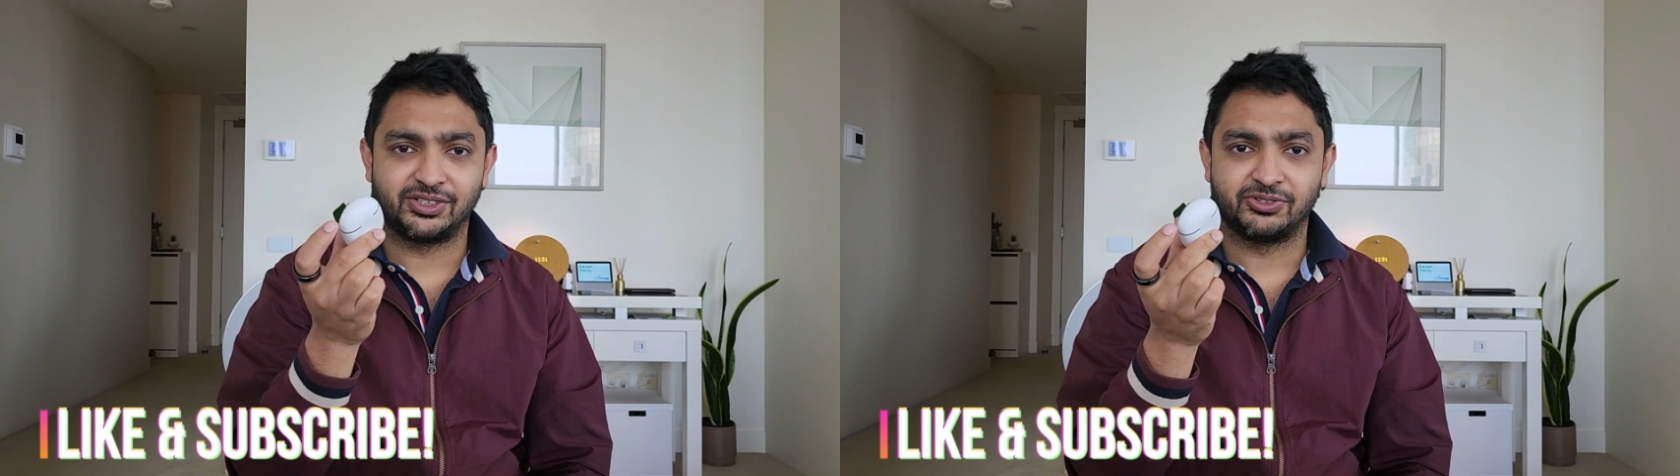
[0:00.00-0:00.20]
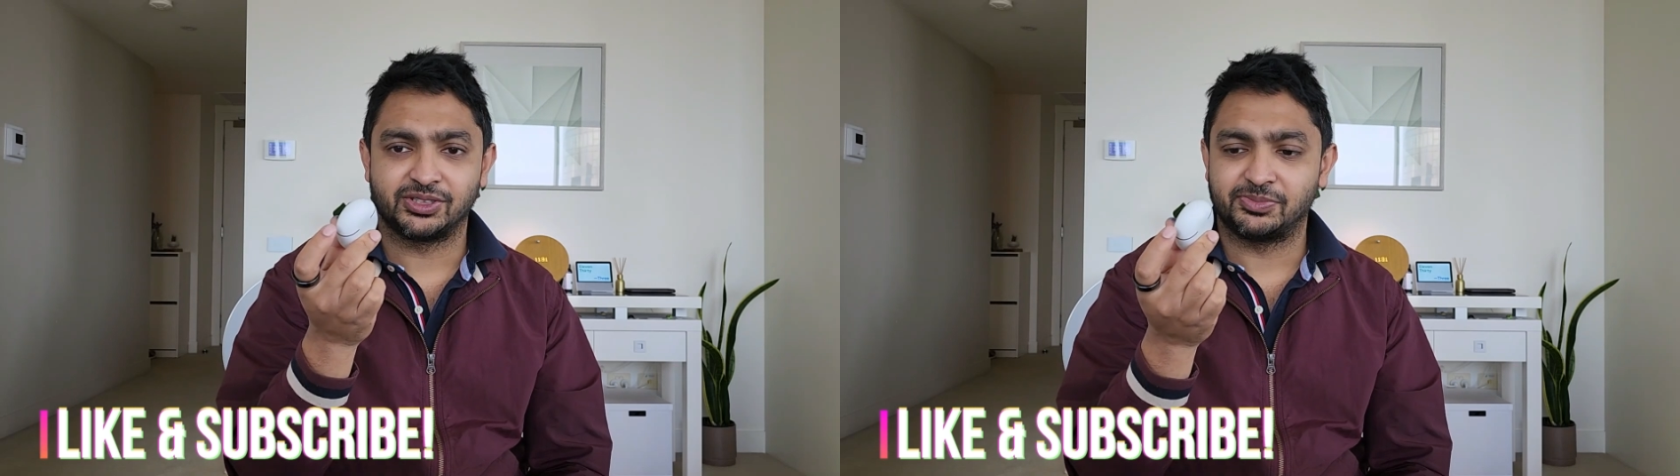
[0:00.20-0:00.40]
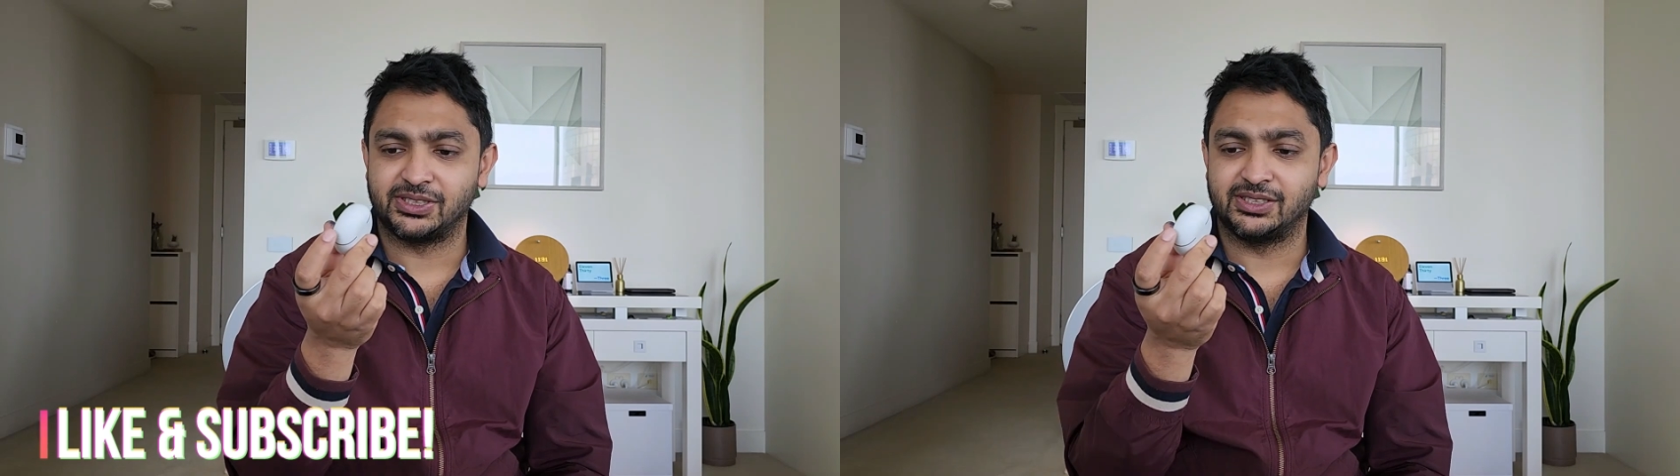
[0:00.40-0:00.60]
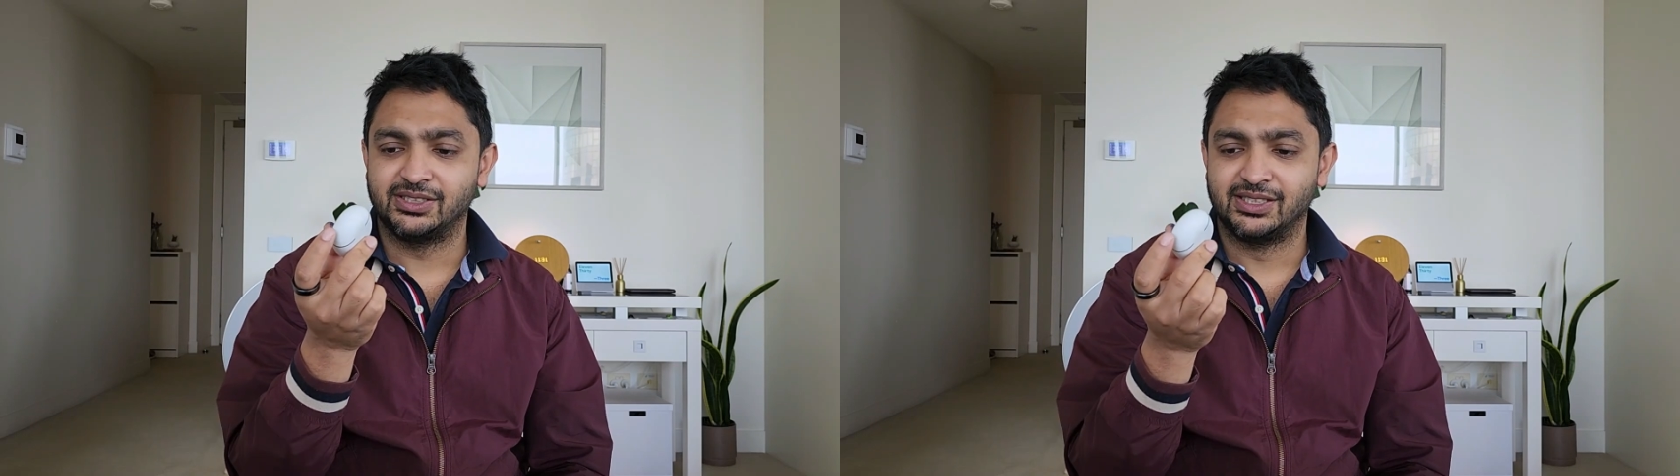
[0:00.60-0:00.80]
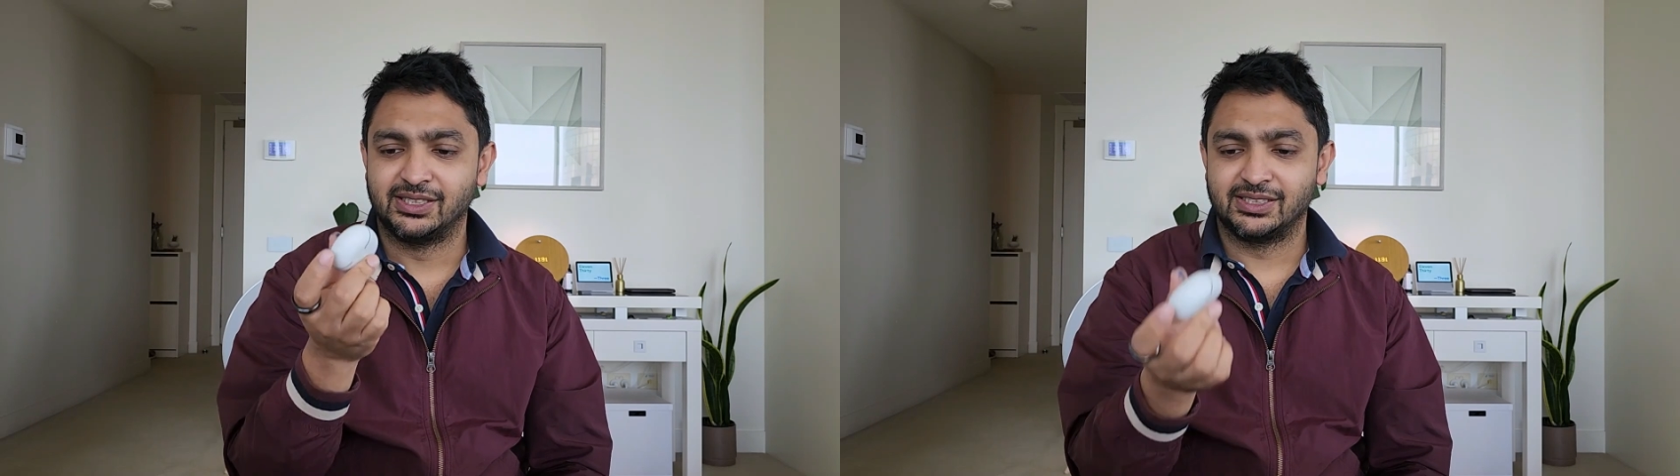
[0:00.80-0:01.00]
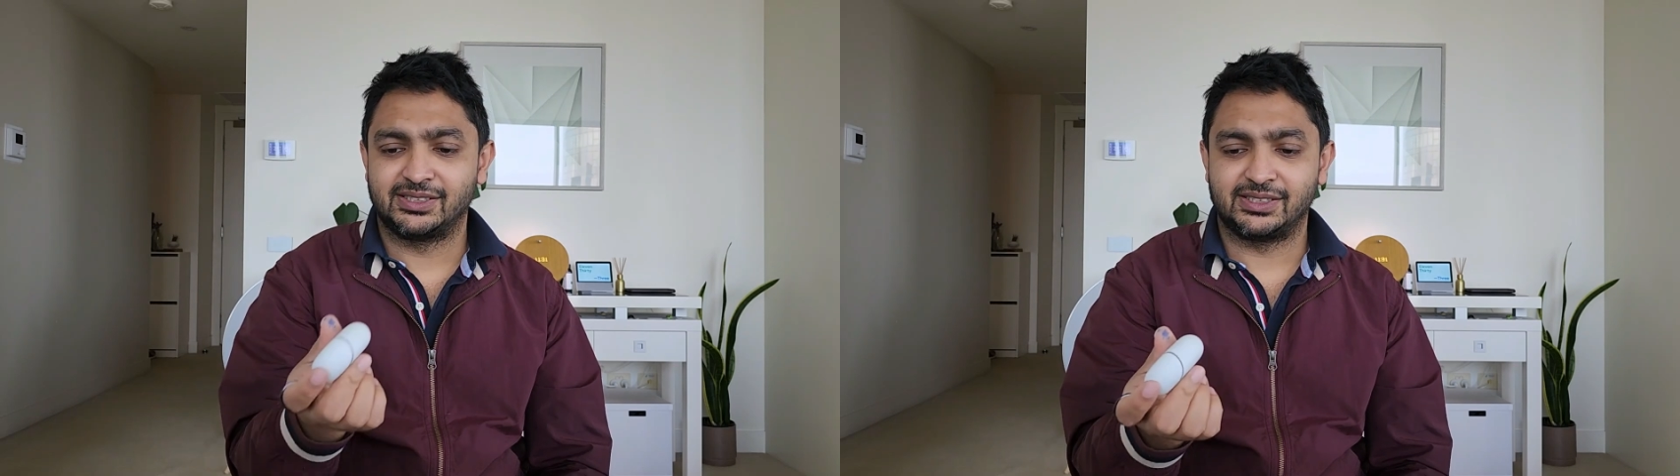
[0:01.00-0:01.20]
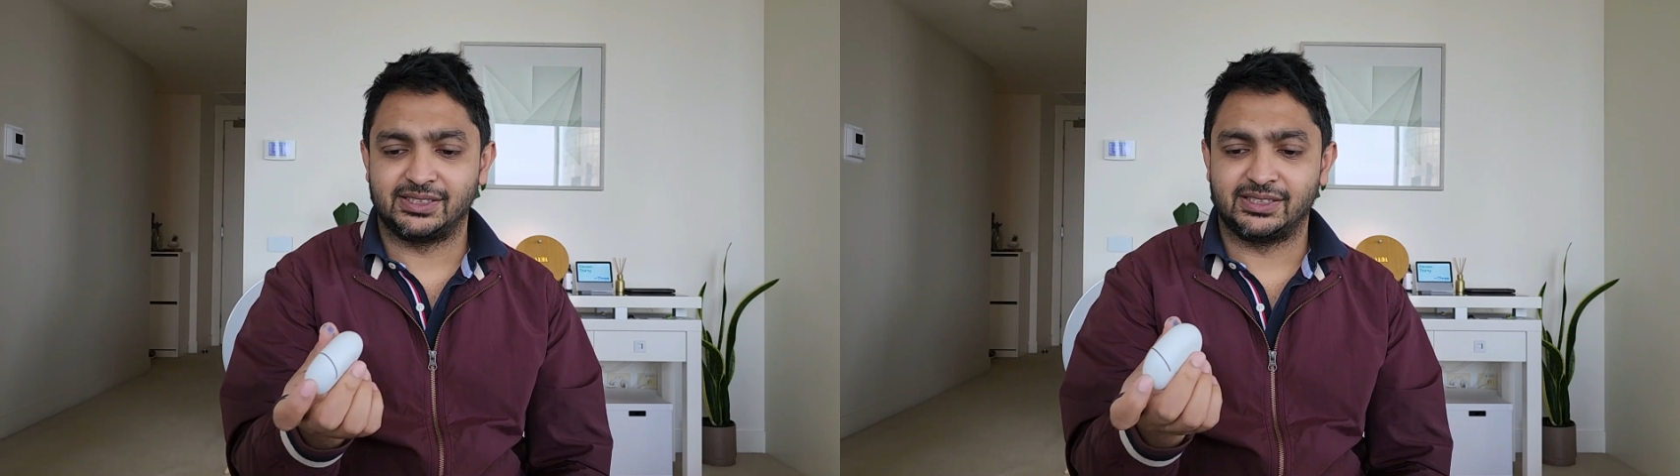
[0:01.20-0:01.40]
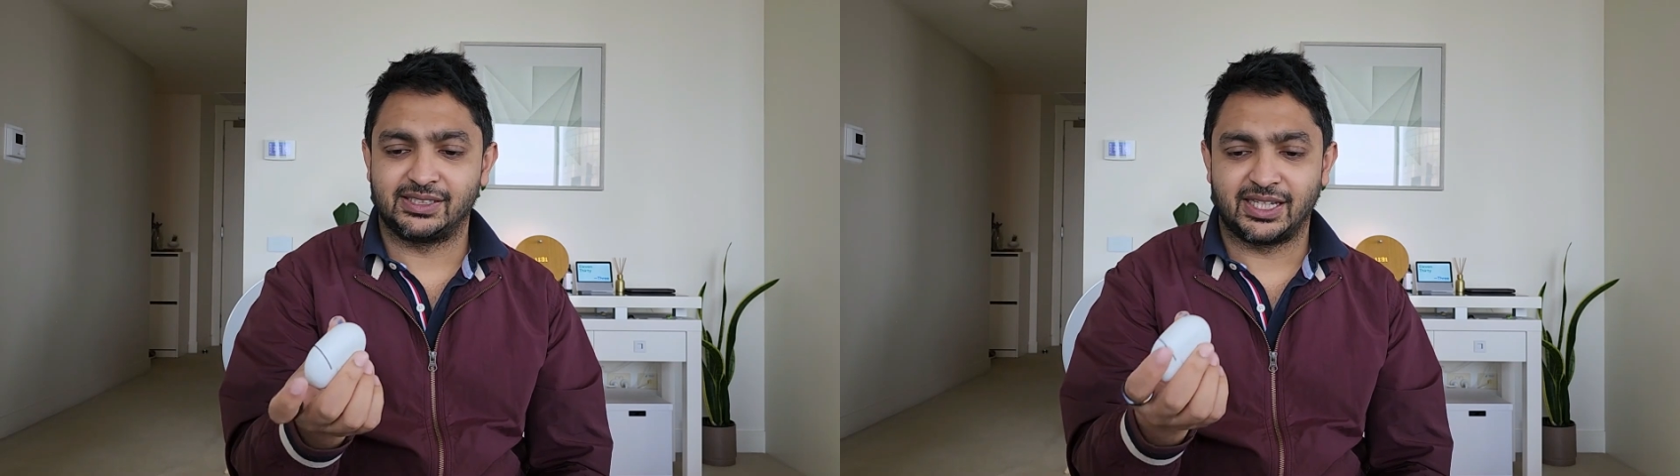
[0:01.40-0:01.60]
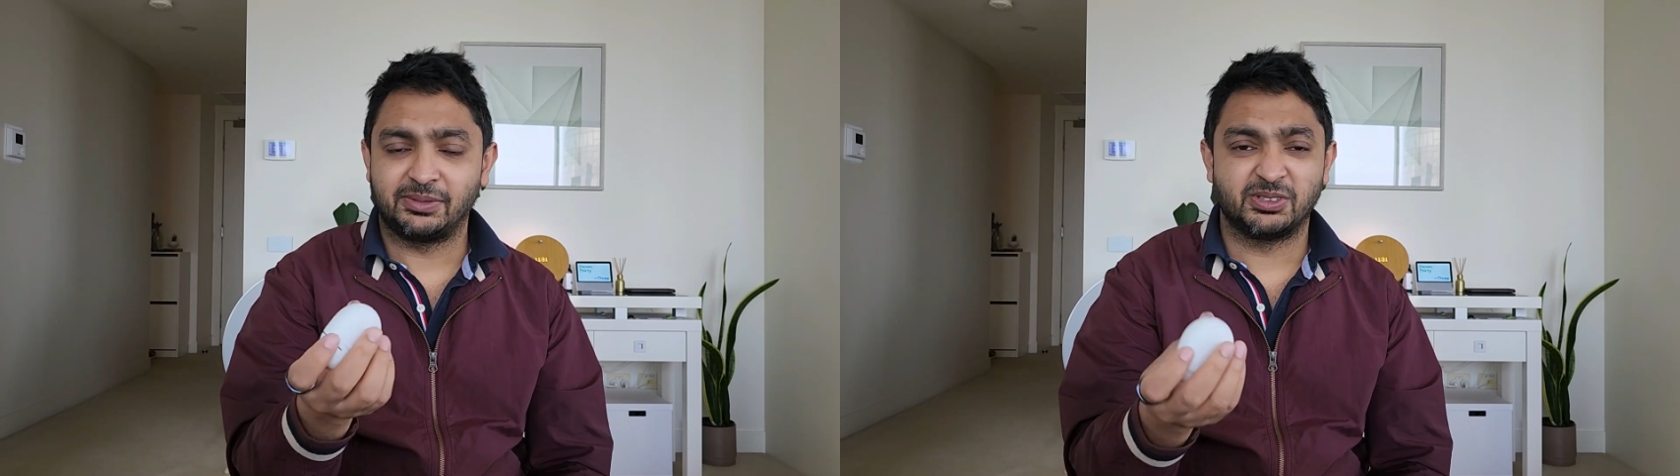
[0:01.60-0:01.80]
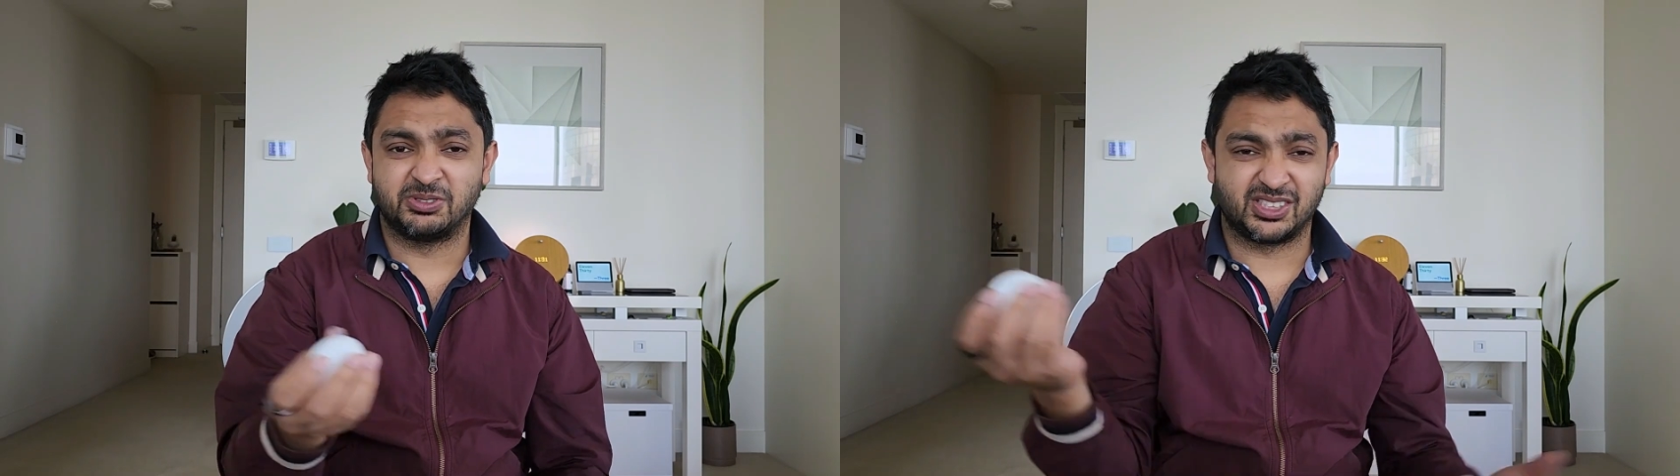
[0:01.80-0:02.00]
USB-C cable,